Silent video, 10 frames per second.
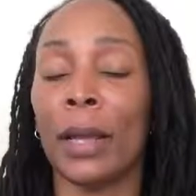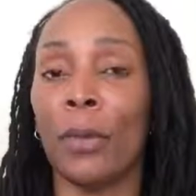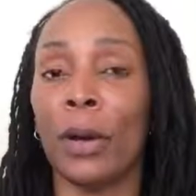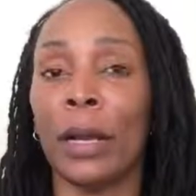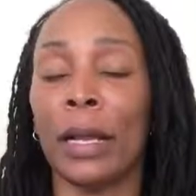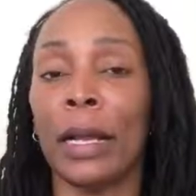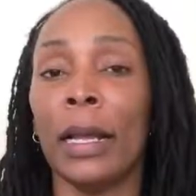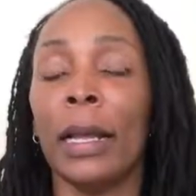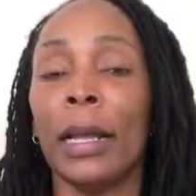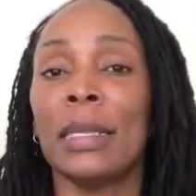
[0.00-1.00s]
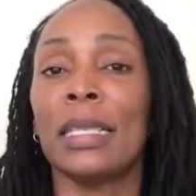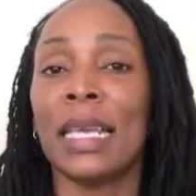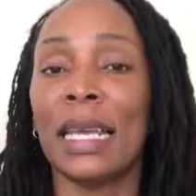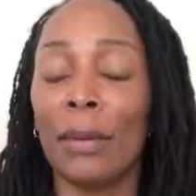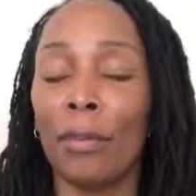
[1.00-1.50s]
and we're going to
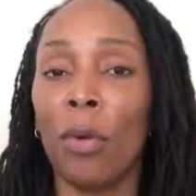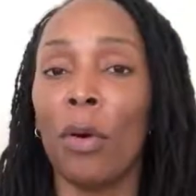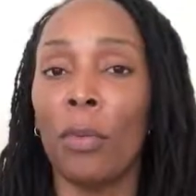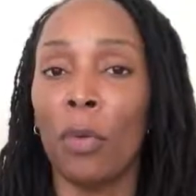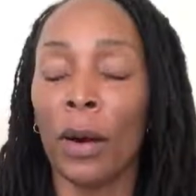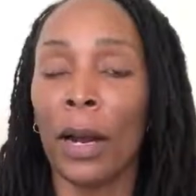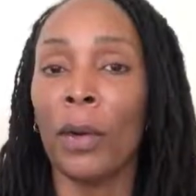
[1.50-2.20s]
see it more and more,